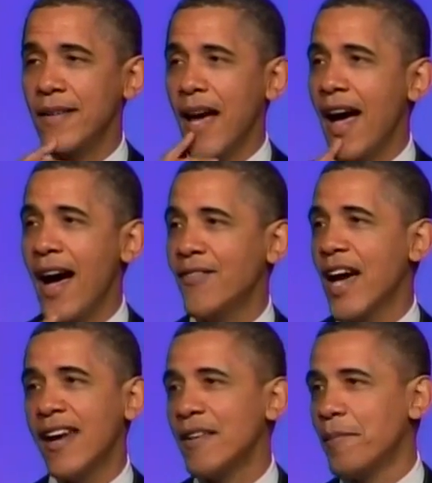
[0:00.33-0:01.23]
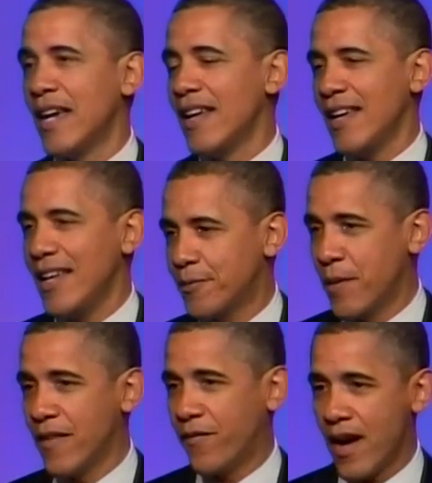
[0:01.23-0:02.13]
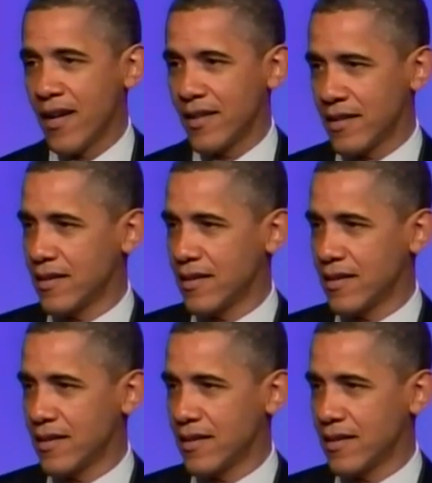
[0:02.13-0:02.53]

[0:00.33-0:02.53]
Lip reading: I've got to admit, it's been funny